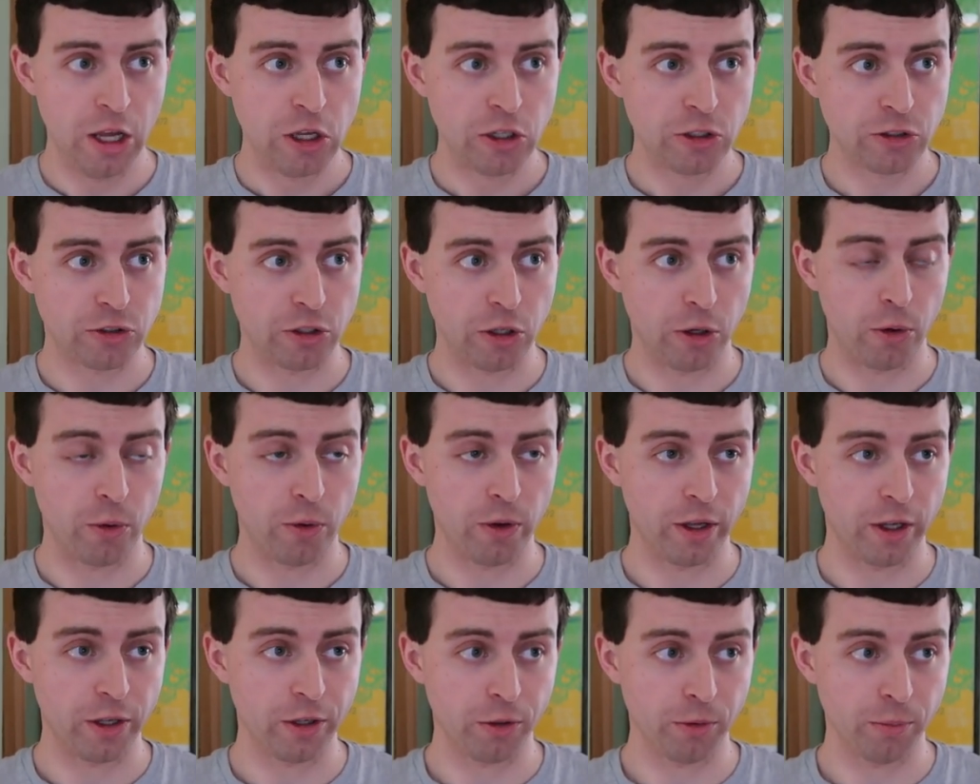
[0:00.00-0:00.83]

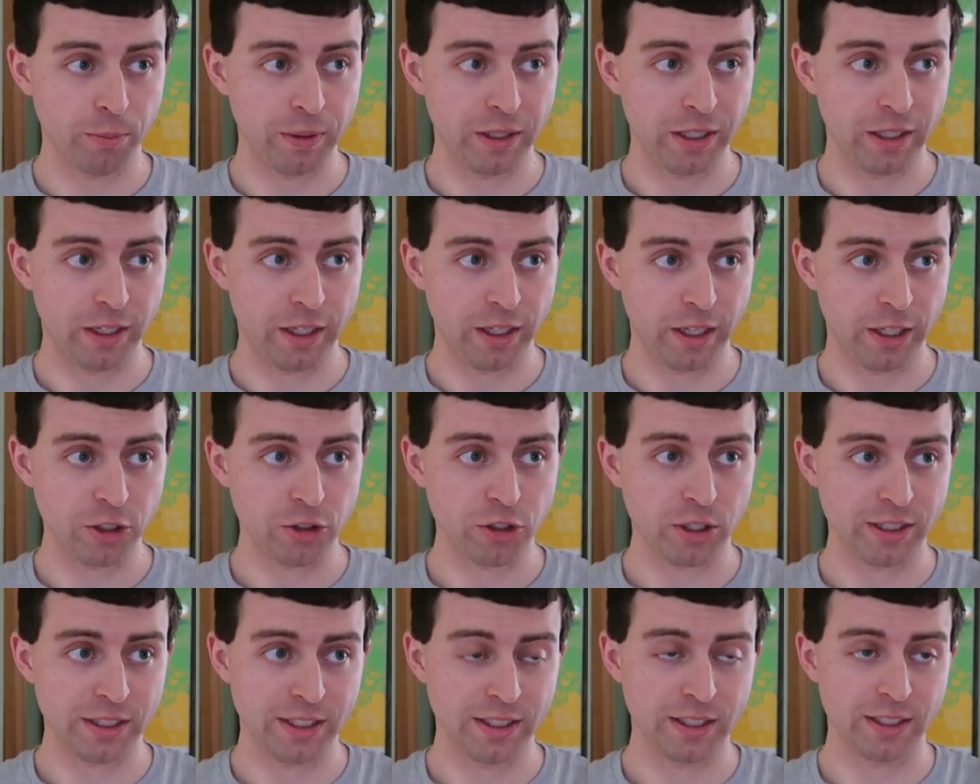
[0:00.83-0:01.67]
so it'll be
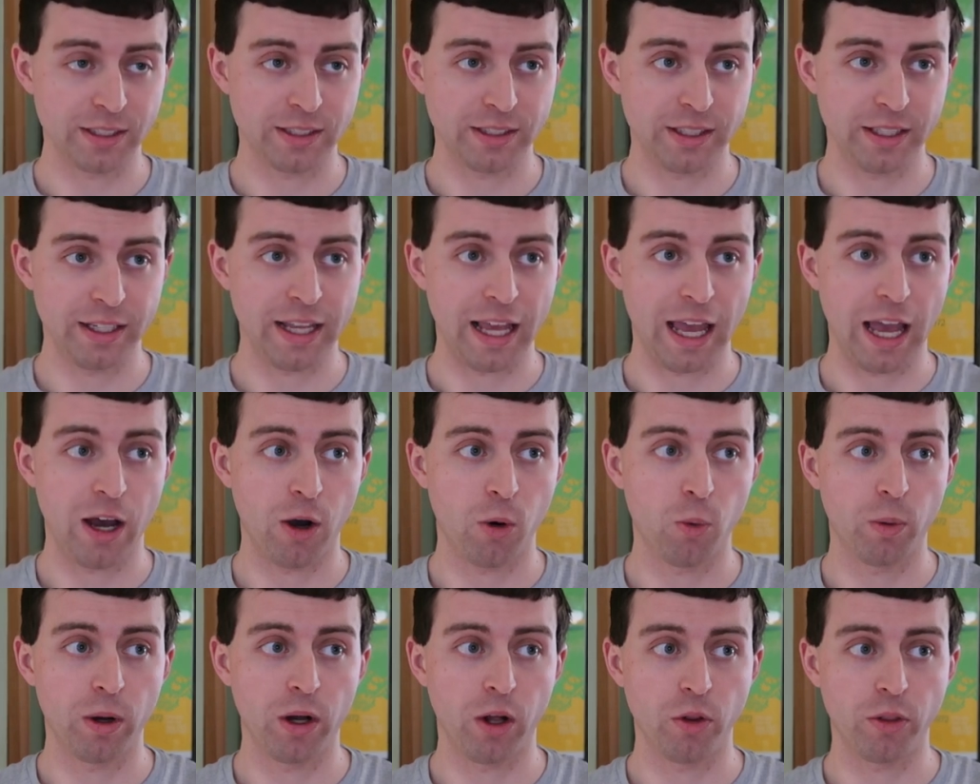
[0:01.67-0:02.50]
interesting to see
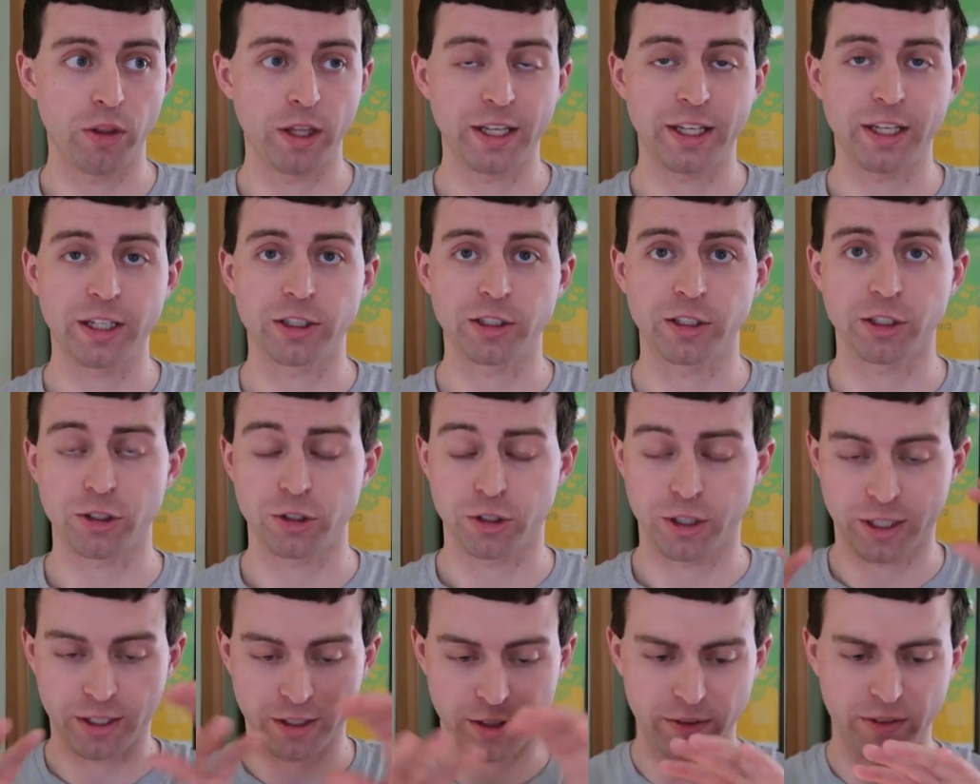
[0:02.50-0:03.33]
how well they can
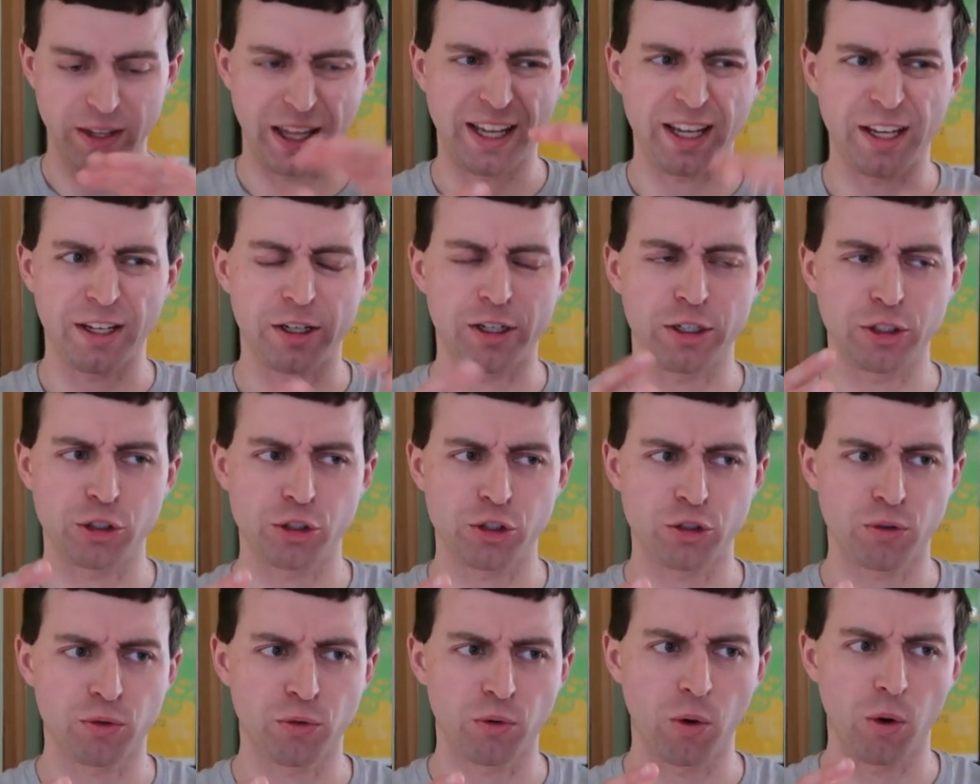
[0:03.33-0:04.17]

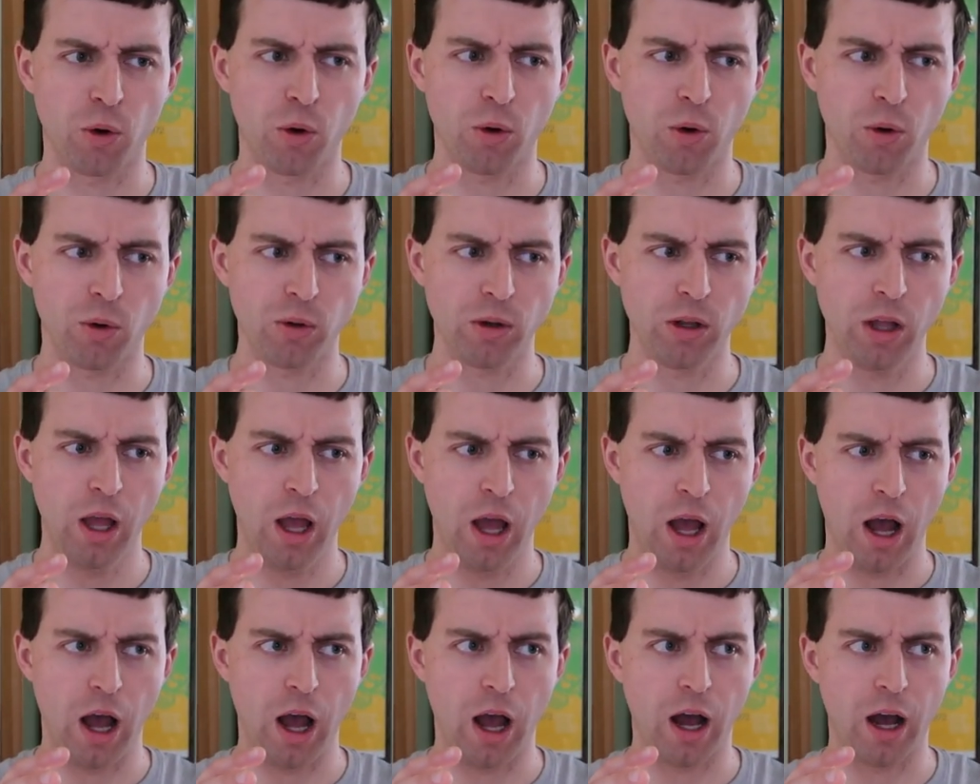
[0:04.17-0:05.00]
control
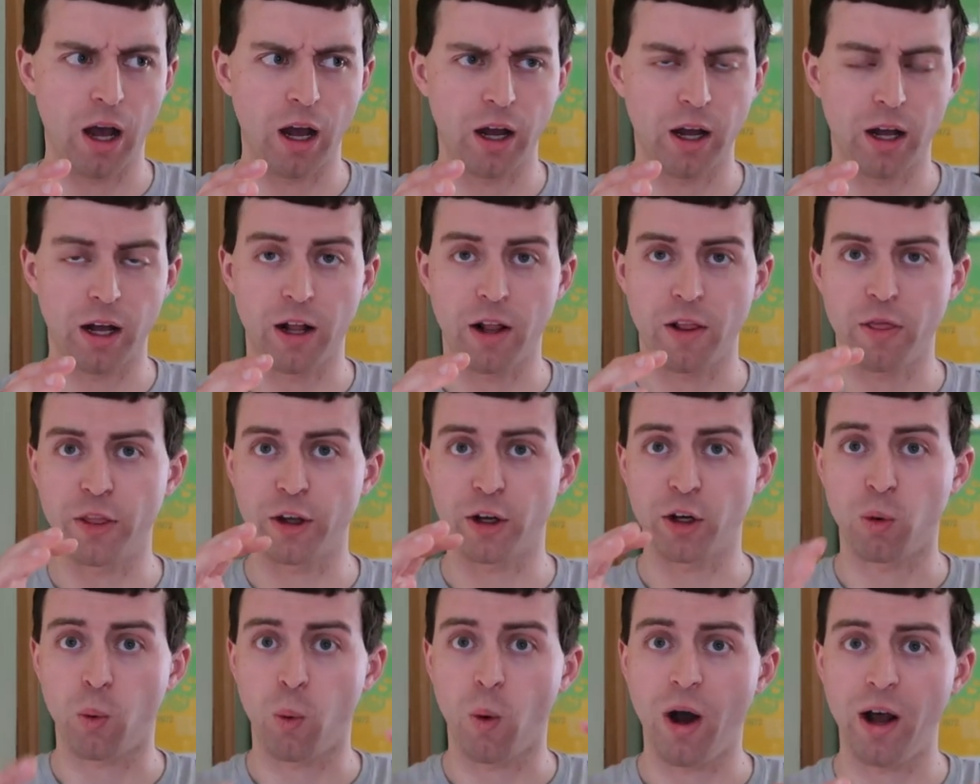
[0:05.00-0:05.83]

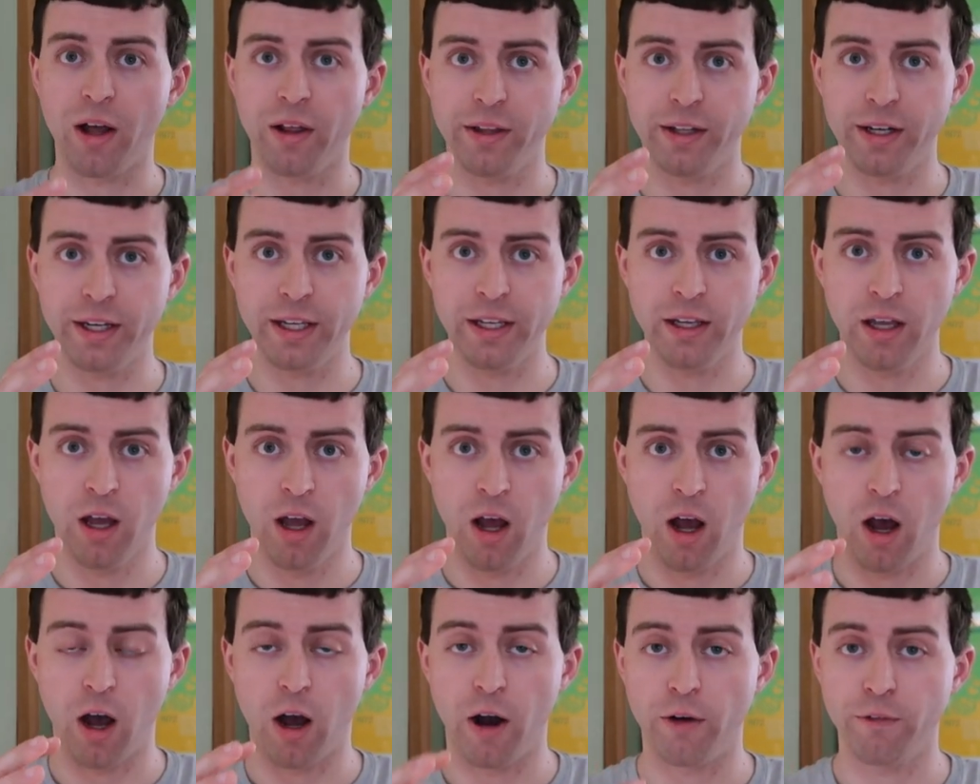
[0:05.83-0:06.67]
the quality
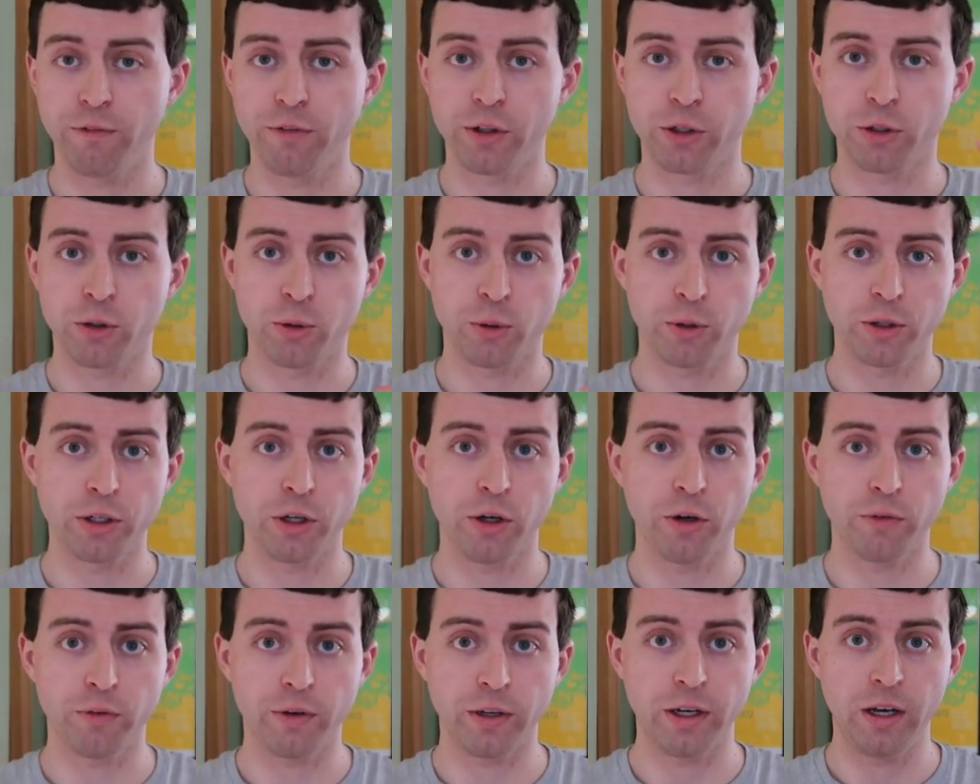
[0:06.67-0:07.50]
of the
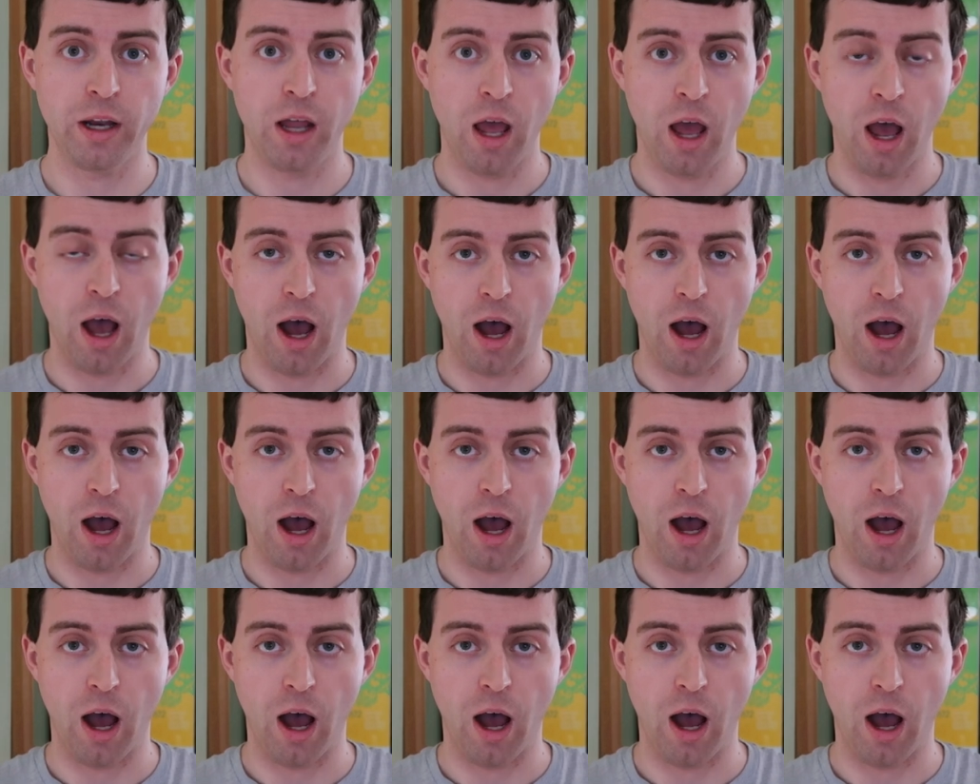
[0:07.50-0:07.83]
Cordovan.